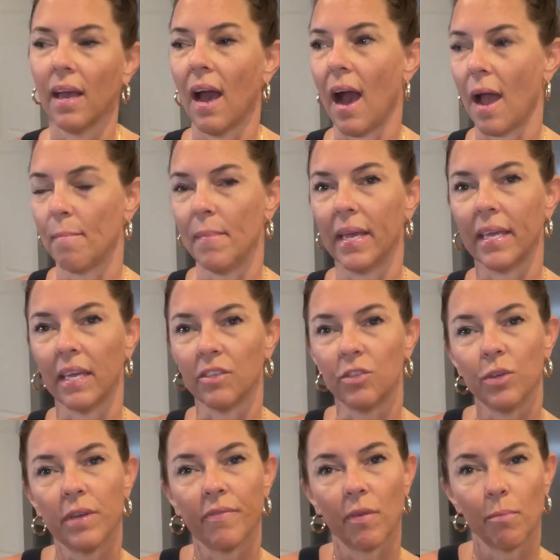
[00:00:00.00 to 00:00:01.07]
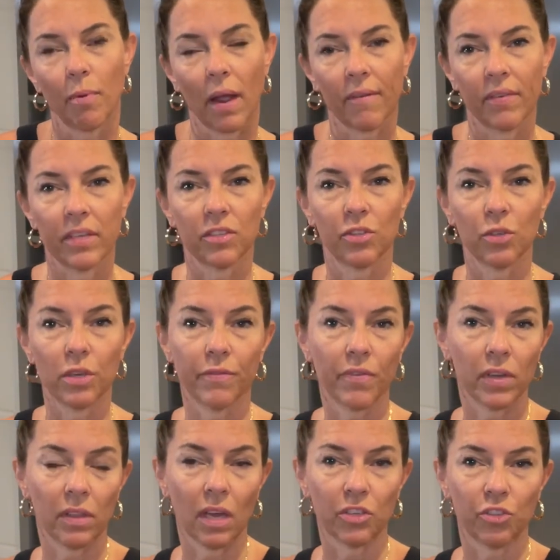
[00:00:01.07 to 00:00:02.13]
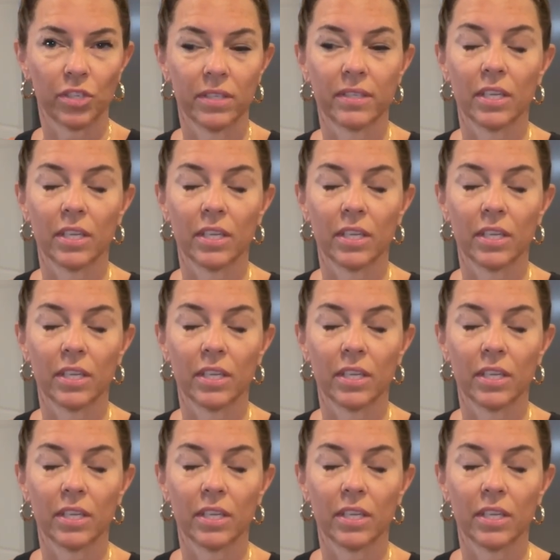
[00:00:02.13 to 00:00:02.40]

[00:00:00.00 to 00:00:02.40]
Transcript: I'm making two different breakfasts, two different lunches,